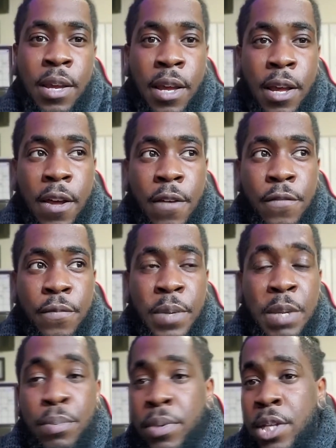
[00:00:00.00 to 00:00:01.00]
of
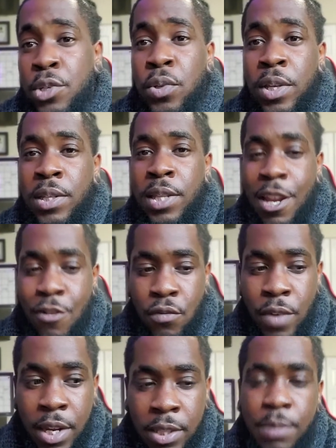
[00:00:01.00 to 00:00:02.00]
people that you can
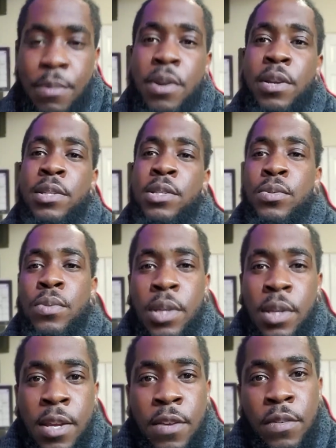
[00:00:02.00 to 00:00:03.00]
directly market to
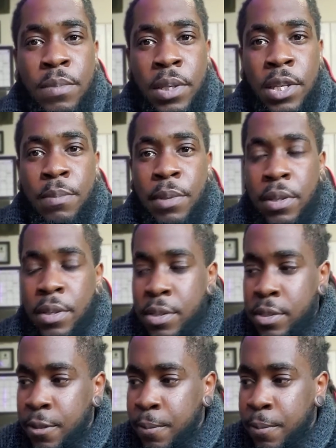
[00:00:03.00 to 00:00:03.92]
from your email list.